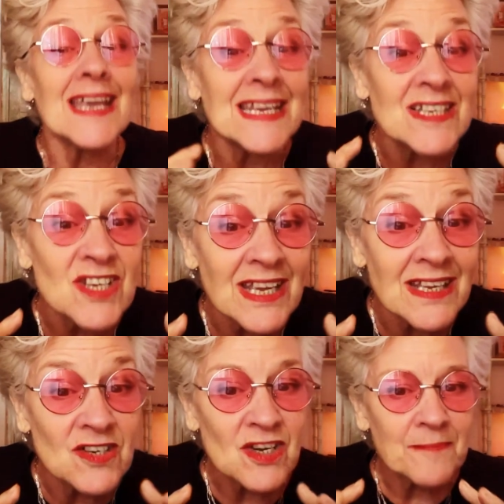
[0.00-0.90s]
It
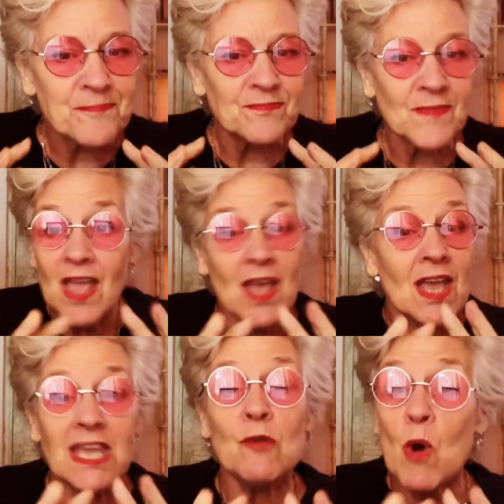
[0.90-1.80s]
did.
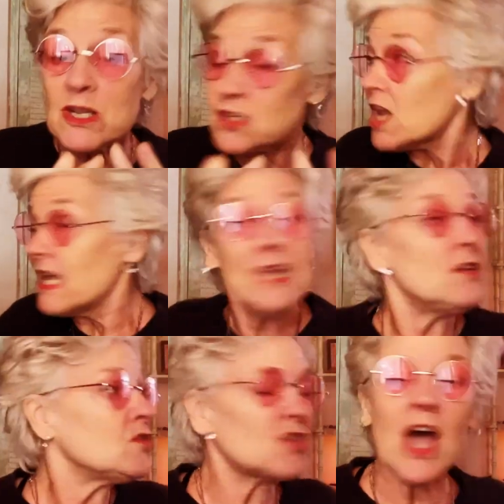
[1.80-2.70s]
He was
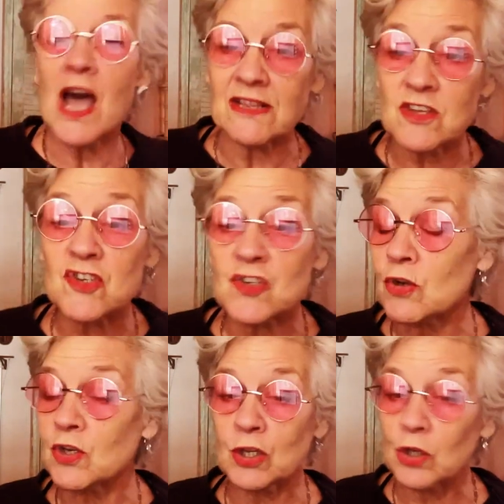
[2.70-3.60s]
inside the
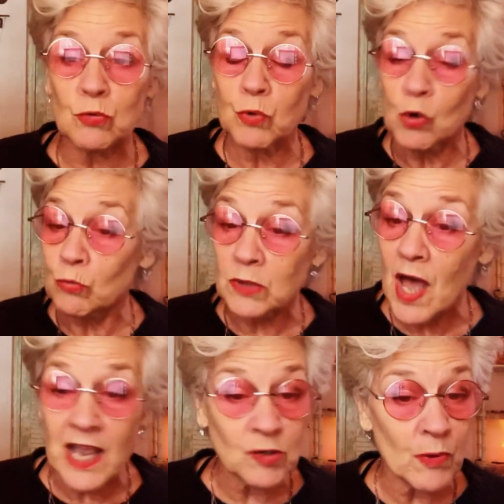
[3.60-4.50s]
circular room
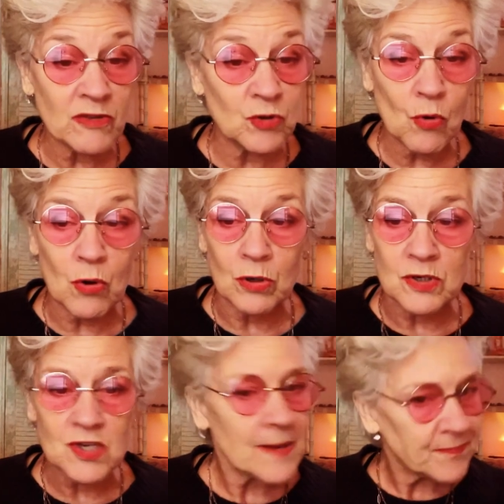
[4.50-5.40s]
lined with
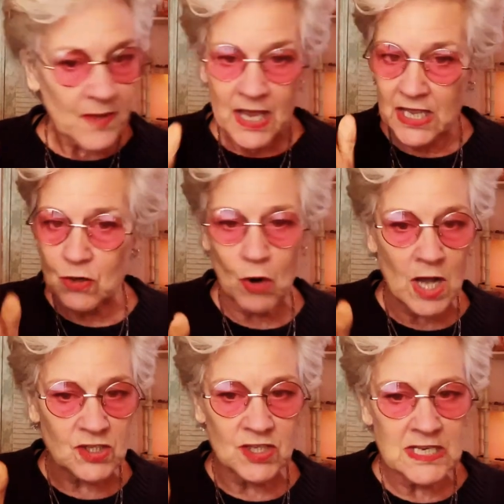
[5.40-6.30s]
doors. He
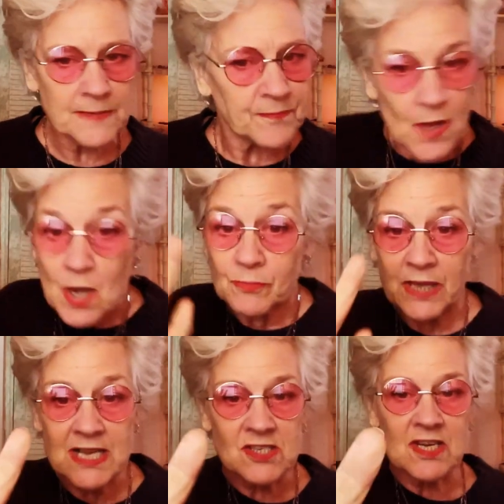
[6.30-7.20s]
crossed it,
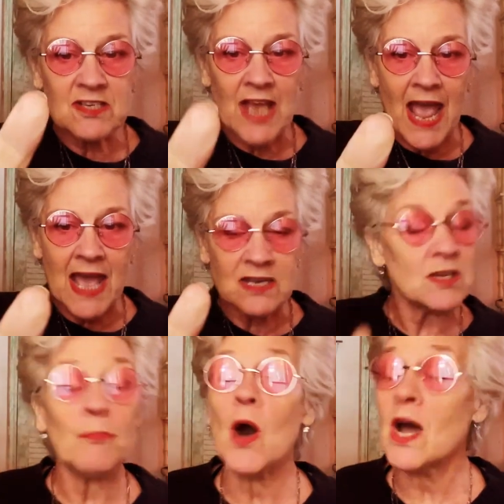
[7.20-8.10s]
placed his hand
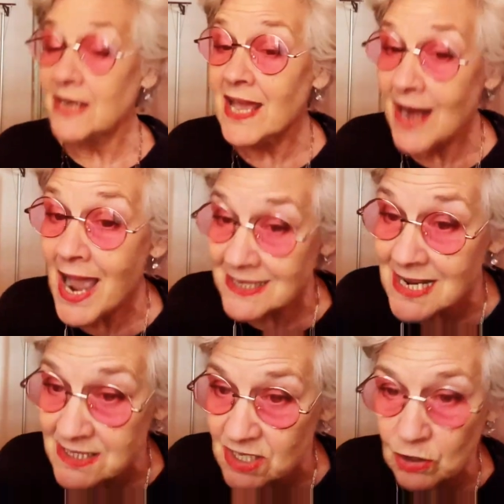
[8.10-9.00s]
upon an
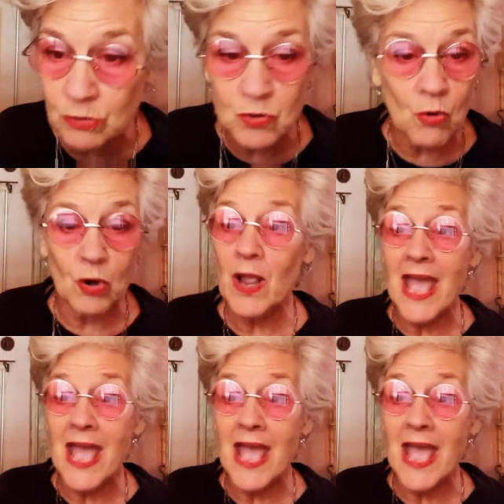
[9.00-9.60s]
identical door,